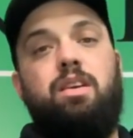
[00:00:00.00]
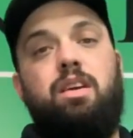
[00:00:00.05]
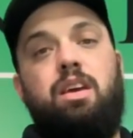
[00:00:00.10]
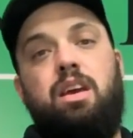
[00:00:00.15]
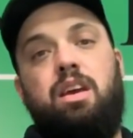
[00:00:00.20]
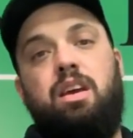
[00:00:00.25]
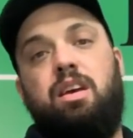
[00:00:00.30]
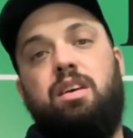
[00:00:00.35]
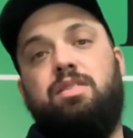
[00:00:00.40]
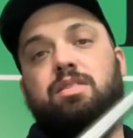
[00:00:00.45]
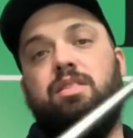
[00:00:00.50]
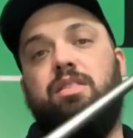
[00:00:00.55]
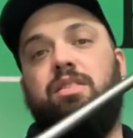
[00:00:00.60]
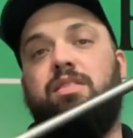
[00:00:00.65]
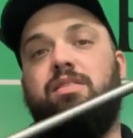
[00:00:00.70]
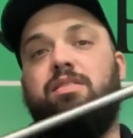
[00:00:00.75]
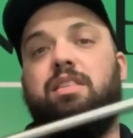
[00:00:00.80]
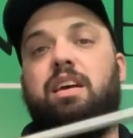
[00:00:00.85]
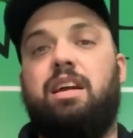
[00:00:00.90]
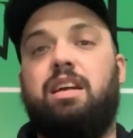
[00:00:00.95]
is the
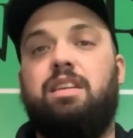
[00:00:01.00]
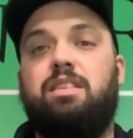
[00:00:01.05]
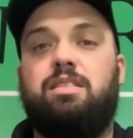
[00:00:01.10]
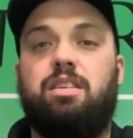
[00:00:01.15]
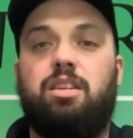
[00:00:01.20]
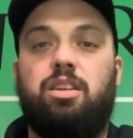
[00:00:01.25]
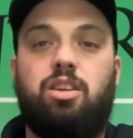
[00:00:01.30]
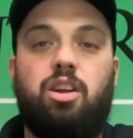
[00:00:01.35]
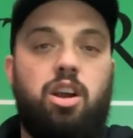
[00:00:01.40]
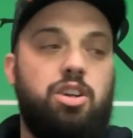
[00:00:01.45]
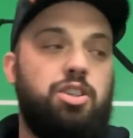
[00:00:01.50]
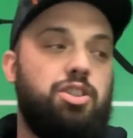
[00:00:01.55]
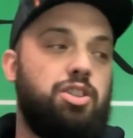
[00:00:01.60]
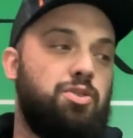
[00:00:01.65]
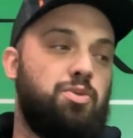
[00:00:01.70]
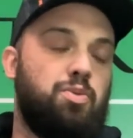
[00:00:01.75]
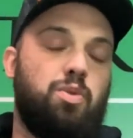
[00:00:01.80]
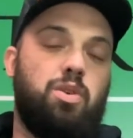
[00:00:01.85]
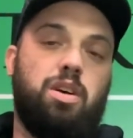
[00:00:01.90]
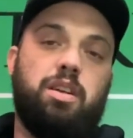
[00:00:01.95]
second to
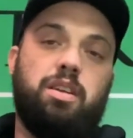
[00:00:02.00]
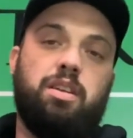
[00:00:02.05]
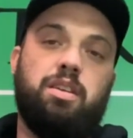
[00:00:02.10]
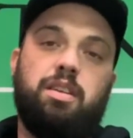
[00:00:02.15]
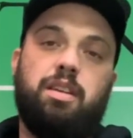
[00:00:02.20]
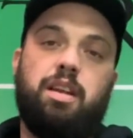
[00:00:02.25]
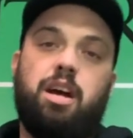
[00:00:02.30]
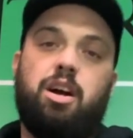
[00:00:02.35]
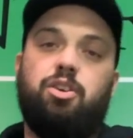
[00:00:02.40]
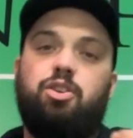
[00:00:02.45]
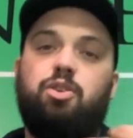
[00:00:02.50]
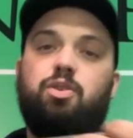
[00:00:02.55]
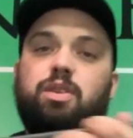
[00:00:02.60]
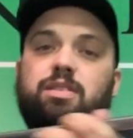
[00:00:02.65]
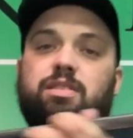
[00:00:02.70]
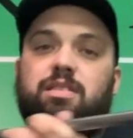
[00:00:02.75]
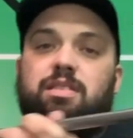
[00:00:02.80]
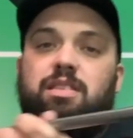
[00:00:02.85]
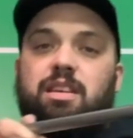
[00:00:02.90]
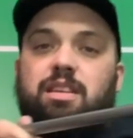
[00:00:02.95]
largest one. Now you can
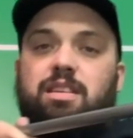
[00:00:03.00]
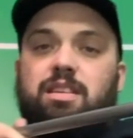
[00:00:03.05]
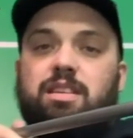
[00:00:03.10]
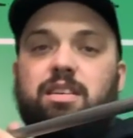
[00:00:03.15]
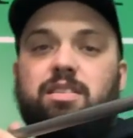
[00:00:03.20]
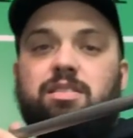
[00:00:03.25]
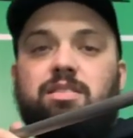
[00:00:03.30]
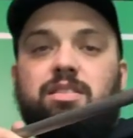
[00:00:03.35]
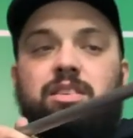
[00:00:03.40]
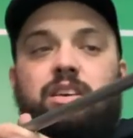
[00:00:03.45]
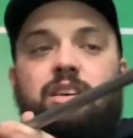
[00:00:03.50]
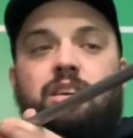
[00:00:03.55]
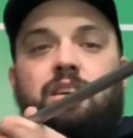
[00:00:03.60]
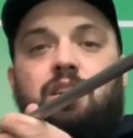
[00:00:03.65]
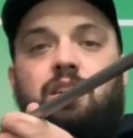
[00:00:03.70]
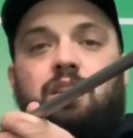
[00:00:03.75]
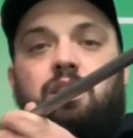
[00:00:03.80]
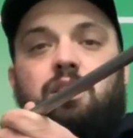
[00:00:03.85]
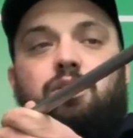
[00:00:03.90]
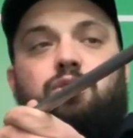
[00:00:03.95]
sneak this
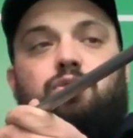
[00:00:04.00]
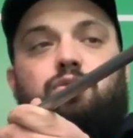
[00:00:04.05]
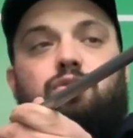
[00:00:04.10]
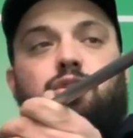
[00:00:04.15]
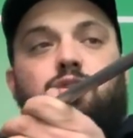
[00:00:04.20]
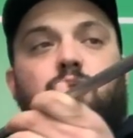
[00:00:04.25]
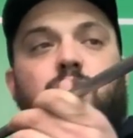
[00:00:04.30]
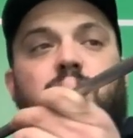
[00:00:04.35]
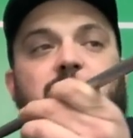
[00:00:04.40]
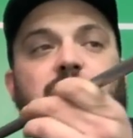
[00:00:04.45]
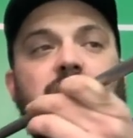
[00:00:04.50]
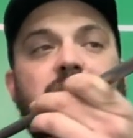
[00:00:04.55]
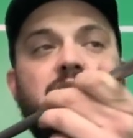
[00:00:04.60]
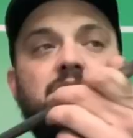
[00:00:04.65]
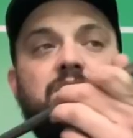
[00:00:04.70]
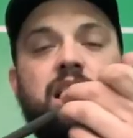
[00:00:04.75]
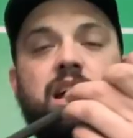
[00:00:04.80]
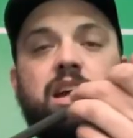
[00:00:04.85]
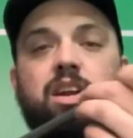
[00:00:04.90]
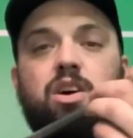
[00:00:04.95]
through a
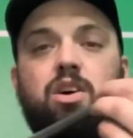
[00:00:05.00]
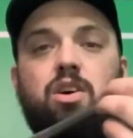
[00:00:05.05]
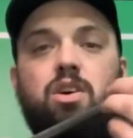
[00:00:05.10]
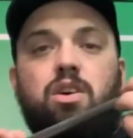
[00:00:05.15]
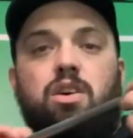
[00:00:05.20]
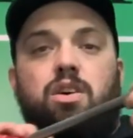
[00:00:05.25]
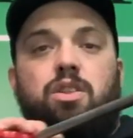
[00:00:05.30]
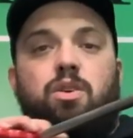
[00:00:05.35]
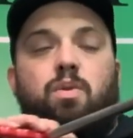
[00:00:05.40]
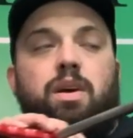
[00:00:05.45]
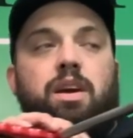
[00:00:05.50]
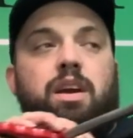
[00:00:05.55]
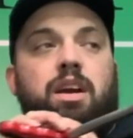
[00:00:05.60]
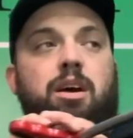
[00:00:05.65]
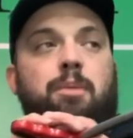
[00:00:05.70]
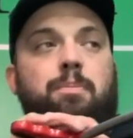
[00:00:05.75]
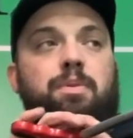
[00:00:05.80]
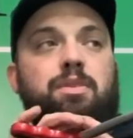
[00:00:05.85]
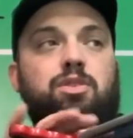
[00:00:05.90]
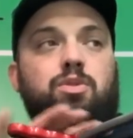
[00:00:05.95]
taillight all the way
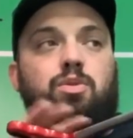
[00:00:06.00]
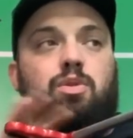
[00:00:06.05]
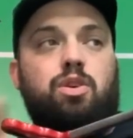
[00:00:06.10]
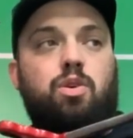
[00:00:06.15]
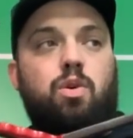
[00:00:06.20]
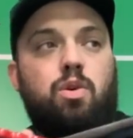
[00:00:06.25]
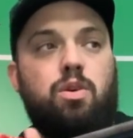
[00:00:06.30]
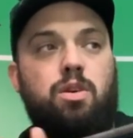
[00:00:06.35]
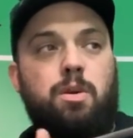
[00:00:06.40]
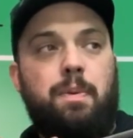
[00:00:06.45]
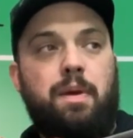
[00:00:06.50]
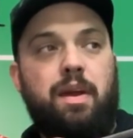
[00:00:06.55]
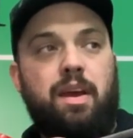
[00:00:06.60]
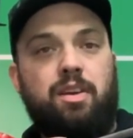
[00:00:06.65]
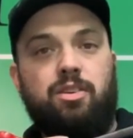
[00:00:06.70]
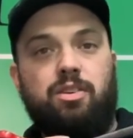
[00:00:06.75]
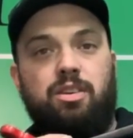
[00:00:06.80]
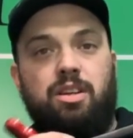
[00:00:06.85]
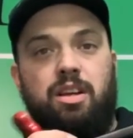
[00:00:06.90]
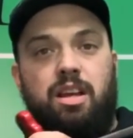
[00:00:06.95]
up into a quarter
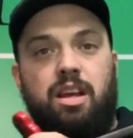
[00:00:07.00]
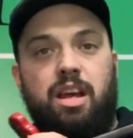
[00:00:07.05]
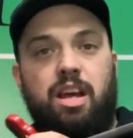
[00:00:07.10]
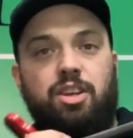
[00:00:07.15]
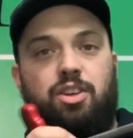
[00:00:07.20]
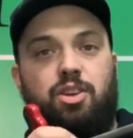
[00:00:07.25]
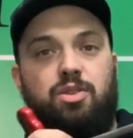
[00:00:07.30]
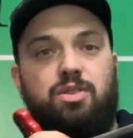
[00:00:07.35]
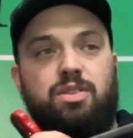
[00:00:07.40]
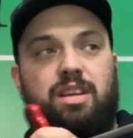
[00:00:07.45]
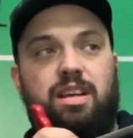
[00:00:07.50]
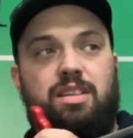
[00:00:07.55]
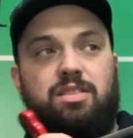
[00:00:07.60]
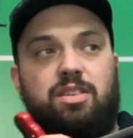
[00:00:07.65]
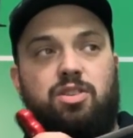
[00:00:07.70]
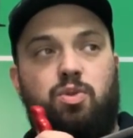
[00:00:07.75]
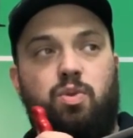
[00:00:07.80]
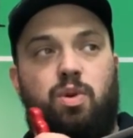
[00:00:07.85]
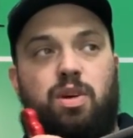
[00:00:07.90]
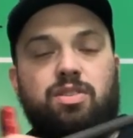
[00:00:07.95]
panel and use it as a
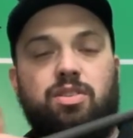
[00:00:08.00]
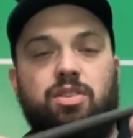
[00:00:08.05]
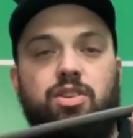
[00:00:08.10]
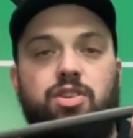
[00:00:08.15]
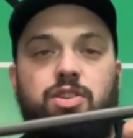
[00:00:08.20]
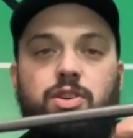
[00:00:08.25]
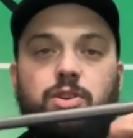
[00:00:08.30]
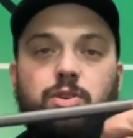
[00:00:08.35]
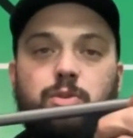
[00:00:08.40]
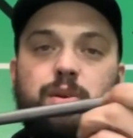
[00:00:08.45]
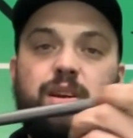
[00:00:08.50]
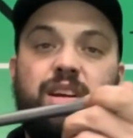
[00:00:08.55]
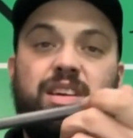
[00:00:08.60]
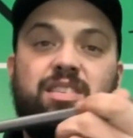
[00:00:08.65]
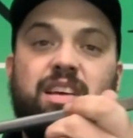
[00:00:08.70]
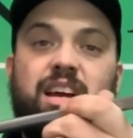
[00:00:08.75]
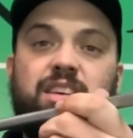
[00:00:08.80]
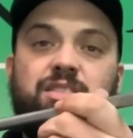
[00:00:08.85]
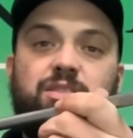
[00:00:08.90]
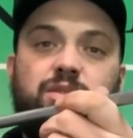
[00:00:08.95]
twister too,
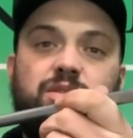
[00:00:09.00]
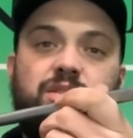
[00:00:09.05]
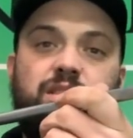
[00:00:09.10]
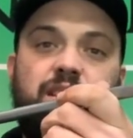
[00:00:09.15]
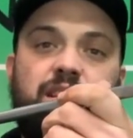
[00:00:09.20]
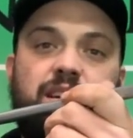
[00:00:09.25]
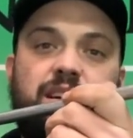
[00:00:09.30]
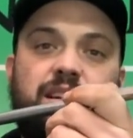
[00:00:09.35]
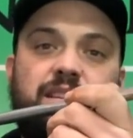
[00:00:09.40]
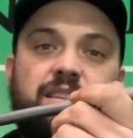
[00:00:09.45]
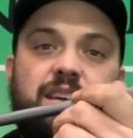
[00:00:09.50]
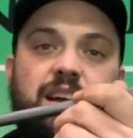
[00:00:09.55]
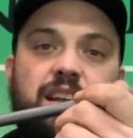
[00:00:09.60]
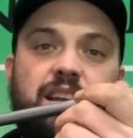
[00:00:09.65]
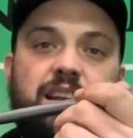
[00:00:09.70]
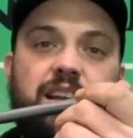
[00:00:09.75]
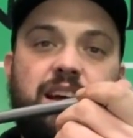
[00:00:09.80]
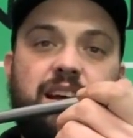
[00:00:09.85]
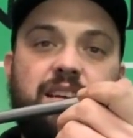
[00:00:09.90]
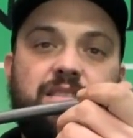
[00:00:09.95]
because as you see, it's got
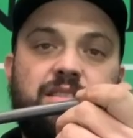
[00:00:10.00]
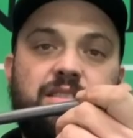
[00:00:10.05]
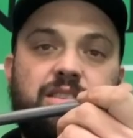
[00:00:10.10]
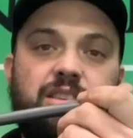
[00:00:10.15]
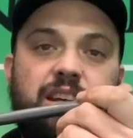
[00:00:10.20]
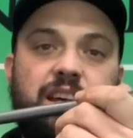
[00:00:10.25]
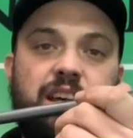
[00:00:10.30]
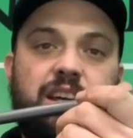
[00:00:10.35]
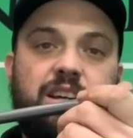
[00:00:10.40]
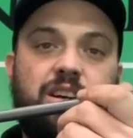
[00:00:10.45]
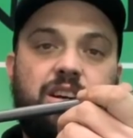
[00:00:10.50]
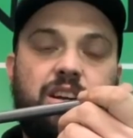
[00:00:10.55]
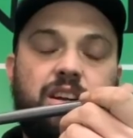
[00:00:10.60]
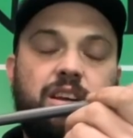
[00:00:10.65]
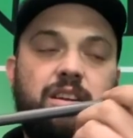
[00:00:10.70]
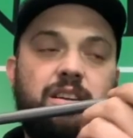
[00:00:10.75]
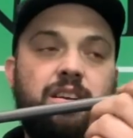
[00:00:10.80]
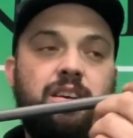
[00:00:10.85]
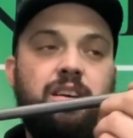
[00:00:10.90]
a nice little kick on it.